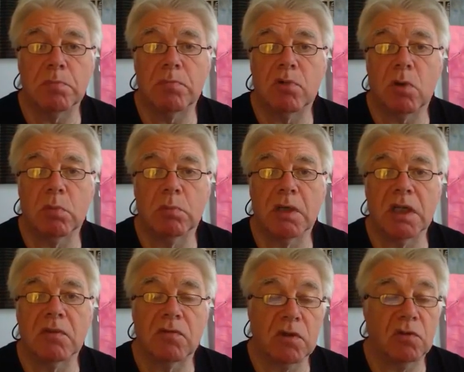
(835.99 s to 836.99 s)
probably
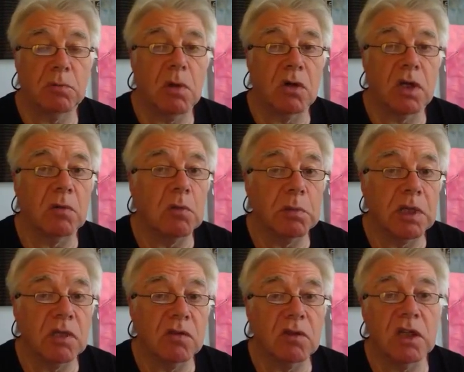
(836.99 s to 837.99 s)
the first market will be
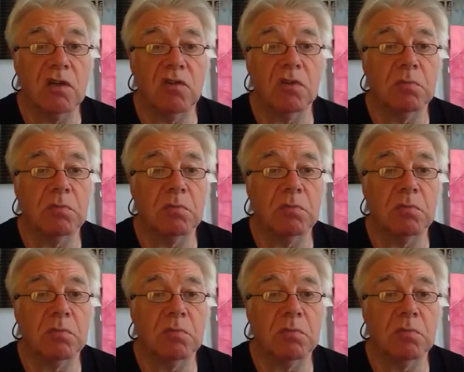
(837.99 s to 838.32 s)
Indonesia,